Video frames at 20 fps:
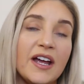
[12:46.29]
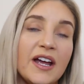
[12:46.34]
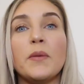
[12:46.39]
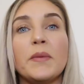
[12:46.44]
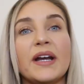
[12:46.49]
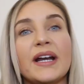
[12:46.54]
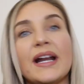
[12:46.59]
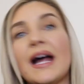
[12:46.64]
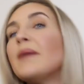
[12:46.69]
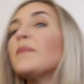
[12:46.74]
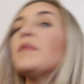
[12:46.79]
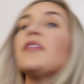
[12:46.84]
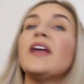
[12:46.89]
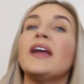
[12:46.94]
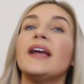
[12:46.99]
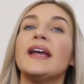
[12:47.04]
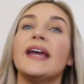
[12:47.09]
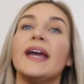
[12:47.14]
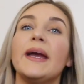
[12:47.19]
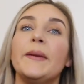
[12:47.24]
And I'm
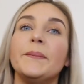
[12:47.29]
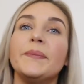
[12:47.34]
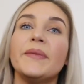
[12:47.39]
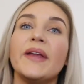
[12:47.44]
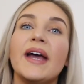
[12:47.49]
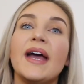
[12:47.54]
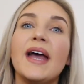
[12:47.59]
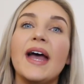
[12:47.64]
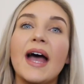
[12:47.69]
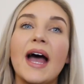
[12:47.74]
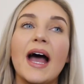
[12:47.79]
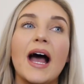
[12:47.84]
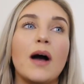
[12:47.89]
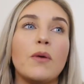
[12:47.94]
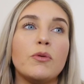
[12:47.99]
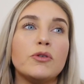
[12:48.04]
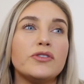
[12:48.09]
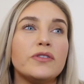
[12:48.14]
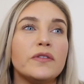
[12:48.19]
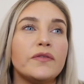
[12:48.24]
thinking, I
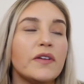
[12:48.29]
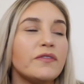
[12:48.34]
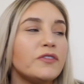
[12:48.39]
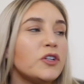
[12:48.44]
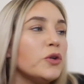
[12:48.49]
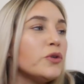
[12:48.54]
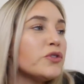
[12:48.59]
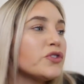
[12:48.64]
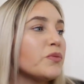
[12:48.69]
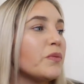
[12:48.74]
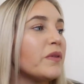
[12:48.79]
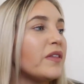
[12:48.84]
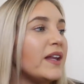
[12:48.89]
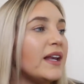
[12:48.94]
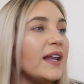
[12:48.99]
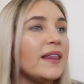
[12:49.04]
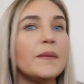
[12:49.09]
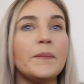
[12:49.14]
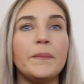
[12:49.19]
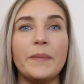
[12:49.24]
wonder if I've used something
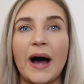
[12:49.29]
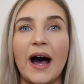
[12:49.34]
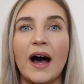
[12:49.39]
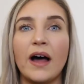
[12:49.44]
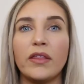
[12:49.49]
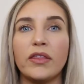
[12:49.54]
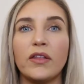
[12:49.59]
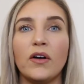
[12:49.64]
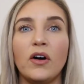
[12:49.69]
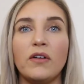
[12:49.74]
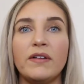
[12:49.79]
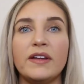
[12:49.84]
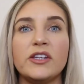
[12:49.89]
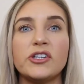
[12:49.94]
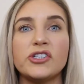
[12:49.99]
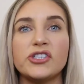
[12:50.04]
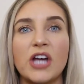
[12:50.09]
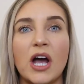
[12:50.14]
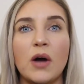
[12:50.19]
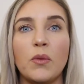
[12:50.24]
in the bath or in the
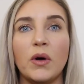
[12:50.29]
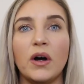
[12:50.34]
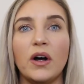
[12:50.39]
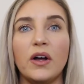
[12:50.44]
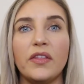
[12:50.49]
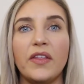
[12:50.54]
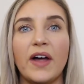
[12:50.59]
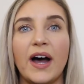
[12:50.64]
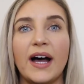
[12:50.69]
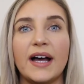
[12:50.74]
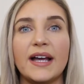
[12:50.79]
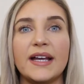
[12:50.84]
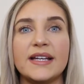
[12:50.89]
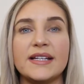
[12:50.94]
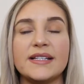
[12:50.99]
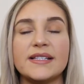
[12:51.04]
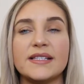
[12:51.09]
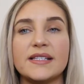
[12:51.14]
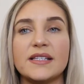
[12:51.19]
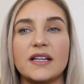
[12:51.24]
shower that
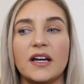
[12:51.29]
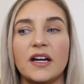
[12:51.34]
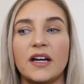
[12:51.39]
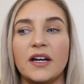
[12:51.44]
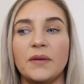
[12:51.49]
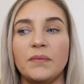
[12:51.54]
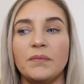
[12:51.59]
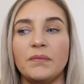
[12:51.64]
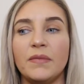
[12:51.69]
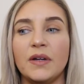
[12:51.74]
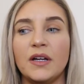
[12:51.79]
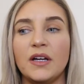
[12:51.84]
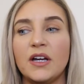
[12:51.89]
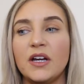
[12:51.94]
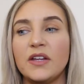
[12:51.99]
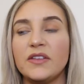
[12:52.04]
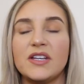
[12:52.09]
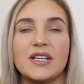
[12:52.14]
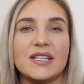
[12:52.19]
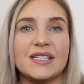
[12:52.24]
is that
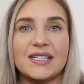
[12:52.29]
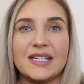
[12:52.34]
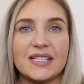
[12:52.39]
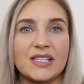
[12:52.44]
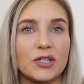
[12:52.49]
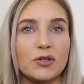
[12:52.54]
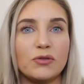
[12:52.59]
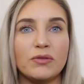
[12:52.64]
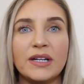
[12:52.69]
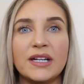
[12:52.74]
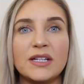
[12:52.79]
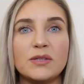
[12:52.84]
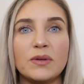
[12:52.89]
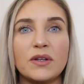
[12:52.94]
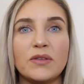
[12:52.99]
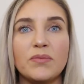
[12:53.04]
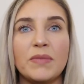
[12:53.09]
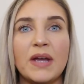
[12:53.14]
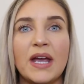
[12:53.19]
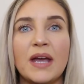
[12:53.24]
has disagreed
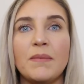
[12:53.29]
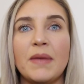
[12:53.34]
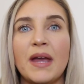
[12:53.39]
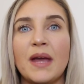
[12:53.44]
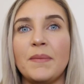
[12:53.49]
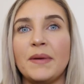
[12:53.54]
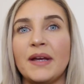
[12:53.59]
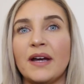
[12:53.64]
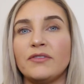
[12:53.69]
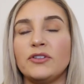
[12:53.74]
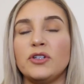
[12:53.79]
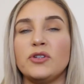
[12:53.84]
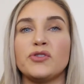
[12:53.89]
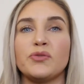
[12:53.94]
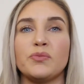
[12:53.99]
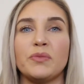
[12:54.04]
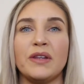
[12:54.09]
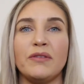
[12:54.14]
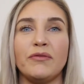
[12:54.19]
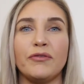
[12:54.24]
with me. Maybe I've used
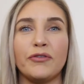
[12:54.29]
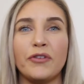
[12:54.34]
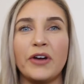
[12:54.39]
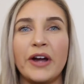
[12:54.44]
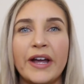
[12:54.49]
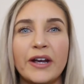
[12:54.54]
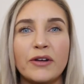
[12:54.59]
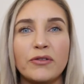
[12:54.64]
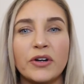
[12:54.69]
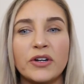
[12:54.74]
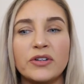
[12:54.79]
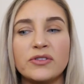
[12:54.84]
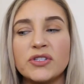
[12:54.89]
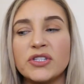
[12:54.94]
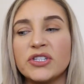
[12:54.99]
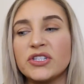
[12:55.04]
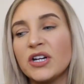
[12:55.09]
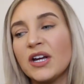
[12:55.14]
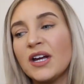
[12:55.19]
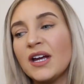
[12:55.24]
something
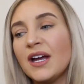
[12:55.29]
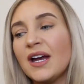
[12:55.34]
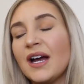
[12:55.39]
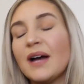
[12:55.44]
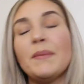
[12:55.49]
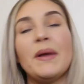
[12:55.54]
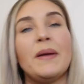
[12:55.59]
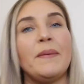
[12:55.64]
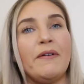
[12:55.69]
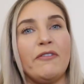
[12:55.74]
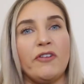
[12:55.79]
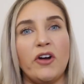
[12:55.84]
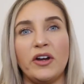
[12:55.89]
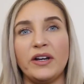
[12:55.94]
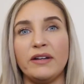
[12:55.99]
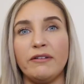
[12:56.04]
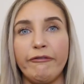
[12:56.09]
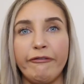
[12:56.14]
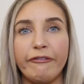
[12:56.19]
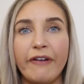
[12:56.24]
fragranced. Maybe I've got an
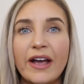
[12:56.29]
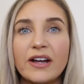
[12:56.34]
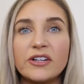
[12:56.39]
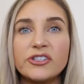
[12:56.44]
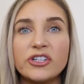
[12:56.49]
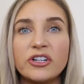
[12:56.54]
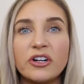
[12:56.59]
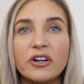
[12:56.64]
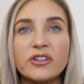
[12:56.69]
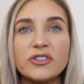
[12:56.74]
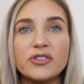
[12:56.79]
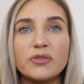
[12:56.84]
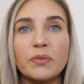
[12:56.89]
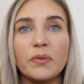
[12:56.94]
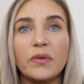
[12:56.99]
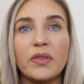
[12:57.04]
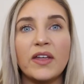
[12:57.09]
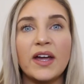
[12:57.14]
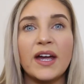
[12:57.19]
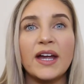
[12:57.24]
infection or
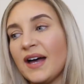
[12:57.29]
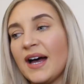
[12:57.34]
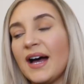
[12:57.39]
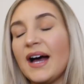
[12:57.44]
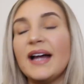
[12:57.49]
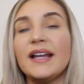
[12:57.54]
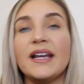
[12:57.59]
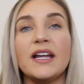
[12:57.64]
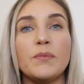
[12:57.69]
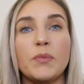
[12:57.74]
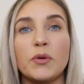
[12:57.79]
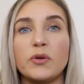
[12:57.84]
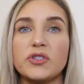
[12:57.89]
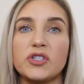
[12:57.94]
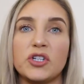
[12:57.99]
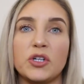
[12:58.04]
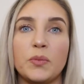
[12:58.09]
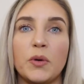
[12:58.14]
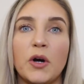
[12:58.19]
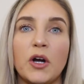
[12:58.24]
something. And I booked
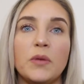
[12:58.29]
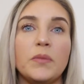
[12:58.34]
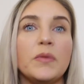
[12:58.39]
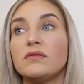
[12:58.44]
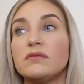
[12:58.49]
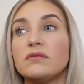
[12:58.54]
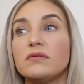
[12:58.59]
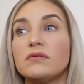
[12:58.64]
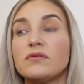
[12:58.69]
an appointment.